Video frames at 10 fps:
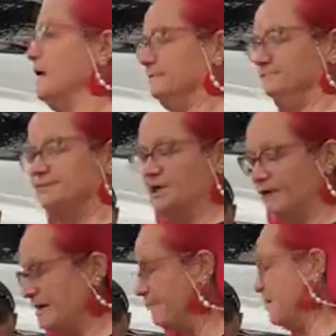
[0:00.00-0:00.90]
uh,
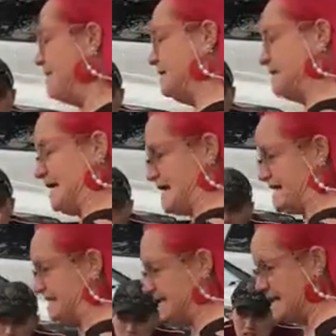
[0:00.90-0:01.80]
you'll never amount to
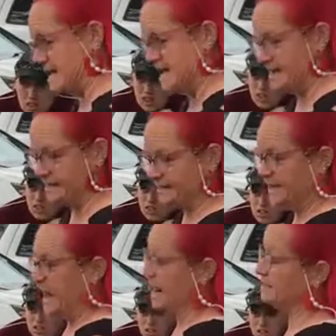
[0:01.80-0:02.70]
anything,
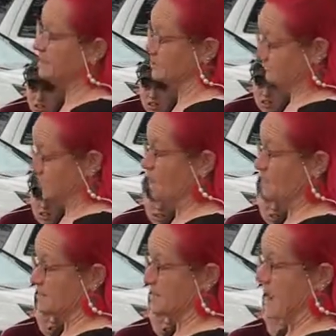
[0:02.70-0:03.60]
and then
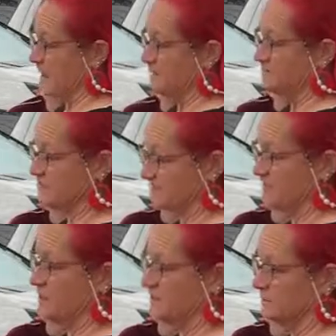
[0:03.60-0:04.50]
throw in the names, you
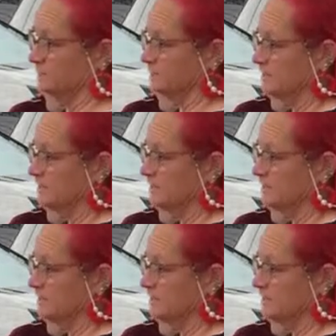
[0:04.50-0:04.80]
know,